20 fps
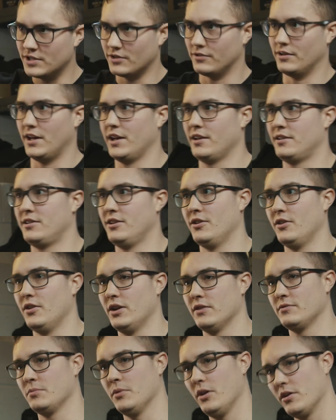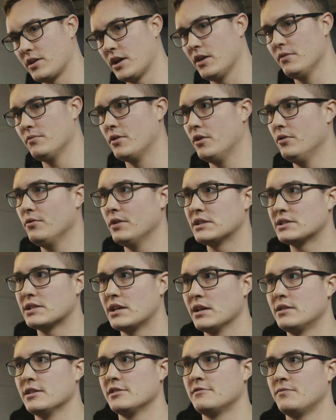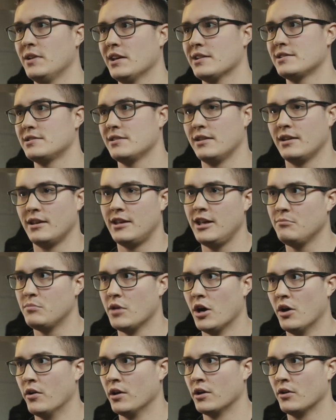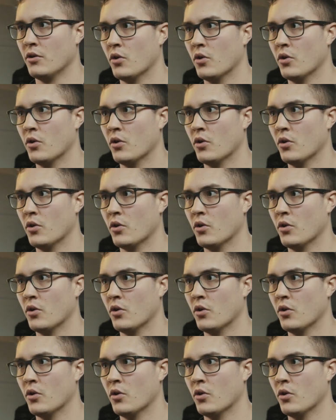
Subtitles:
Like, you have to, okay, well, let's get this fixed and then keep going.